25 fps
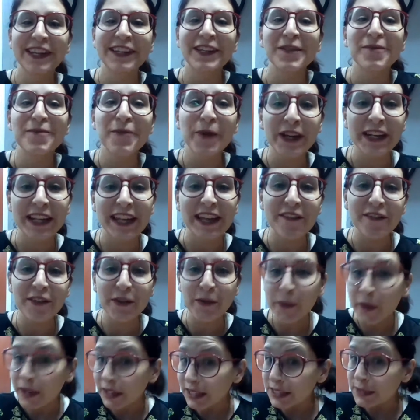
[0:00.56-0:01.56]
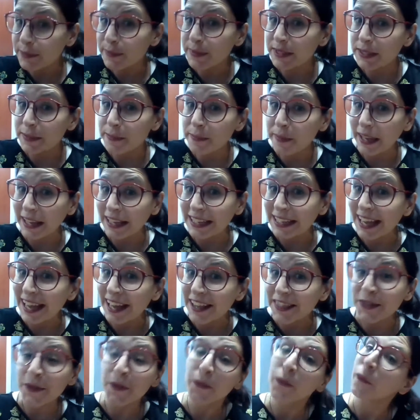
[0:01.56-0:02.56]
Good morning, everyone. It's Miss Amanda
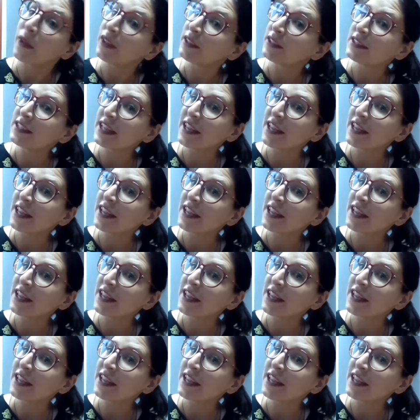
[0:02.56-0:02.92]
at the West